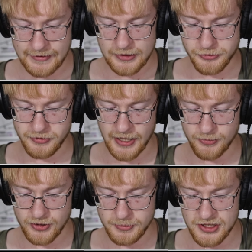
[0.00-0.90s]
gets renamed
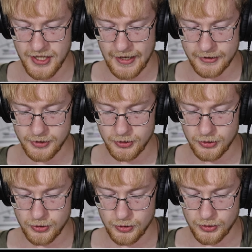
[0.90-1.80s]
to Meshach,
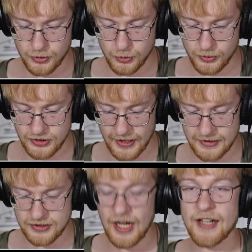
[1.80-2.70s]
who is
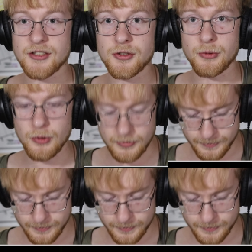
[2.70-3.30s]
as Aku.